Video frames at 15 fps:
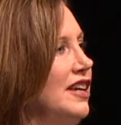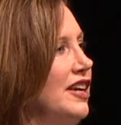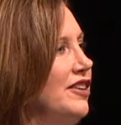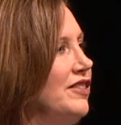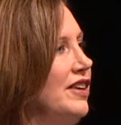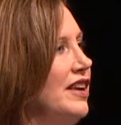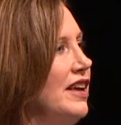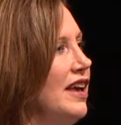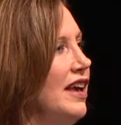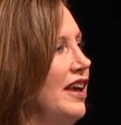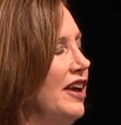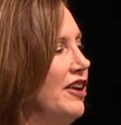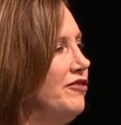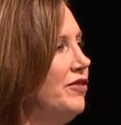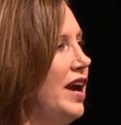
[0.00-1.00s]
and,
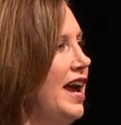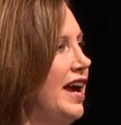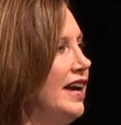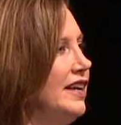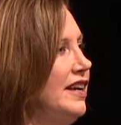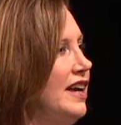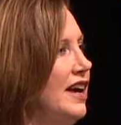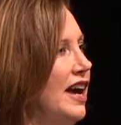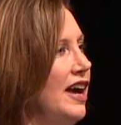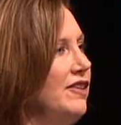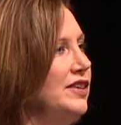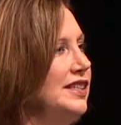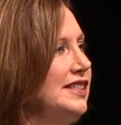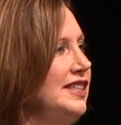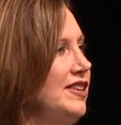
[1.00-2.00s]
and read, I
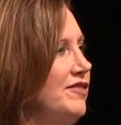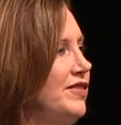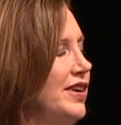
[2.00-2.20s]
received